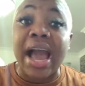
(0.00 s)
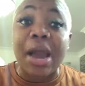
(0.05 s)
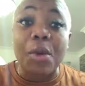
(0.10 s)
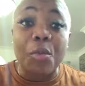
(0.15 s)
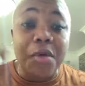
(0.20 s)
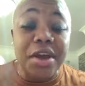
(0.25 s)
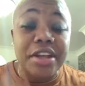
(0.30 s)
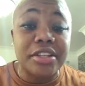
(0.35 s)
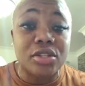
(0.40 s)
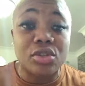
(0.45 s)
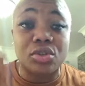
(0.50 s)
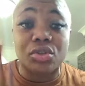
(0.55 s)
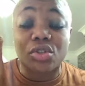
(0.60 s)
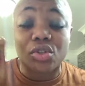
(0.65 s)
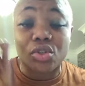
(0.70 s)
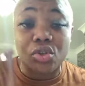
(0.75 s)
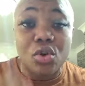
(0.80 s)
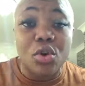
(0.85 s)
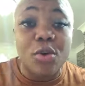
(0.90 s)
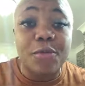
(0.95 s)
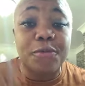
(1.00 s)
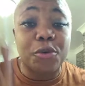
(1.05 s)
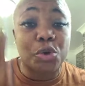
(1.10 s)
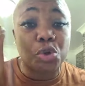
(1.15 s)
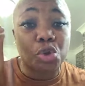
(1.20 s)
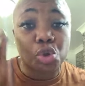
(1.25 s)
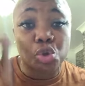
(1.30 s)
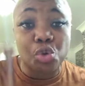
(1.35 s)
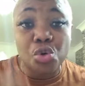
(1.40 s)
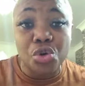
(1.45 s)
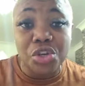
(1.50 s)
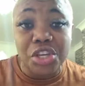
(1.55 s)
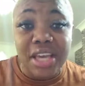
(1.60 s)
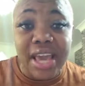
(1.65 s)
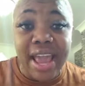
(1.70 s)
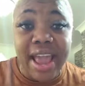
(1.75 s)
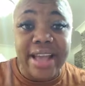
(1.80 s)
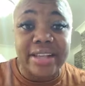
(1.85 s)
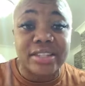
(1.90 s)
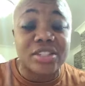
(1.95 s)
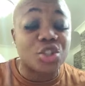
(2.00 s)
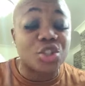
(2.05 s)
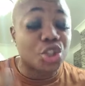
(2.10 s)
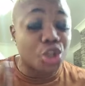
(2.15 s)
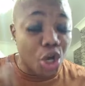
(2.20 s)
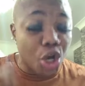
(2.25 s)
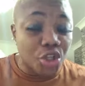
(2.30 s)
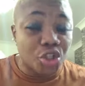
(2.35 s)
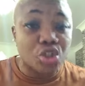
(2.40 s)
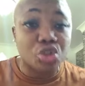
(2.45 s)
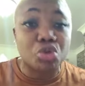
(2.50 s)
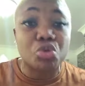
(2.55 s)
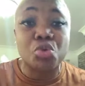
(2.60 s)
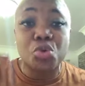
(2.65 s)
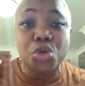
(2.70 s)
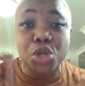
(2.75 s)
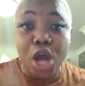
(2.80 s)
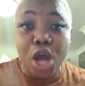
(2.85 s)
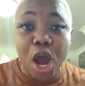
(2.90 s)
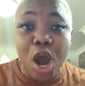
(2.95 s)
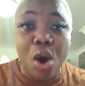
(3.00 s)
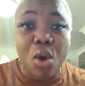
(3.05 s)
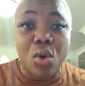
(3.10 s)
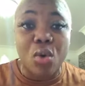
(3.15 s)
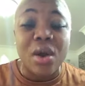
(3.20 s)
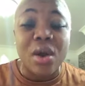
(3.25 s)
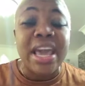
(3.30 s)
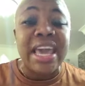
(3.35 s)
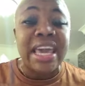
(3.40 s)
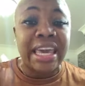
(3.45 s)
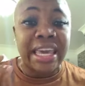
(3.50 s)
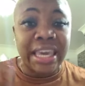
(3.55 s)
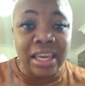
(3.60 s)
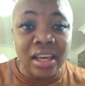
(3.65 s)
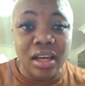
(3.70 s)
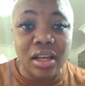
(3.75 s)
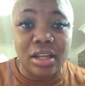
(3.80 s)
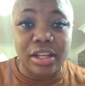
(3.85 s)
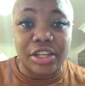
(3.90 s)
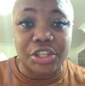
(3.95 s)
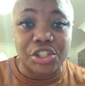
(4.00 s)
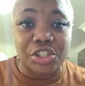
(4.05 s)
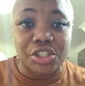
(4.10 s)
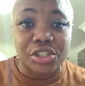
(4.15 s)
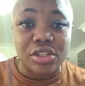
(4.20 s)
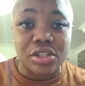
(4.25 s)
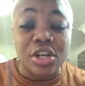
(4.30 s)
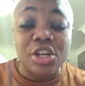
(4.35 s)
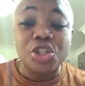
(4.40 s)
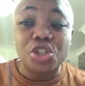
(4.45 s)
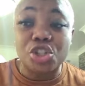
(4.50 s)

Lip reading: I went to school for 2 years just to know English,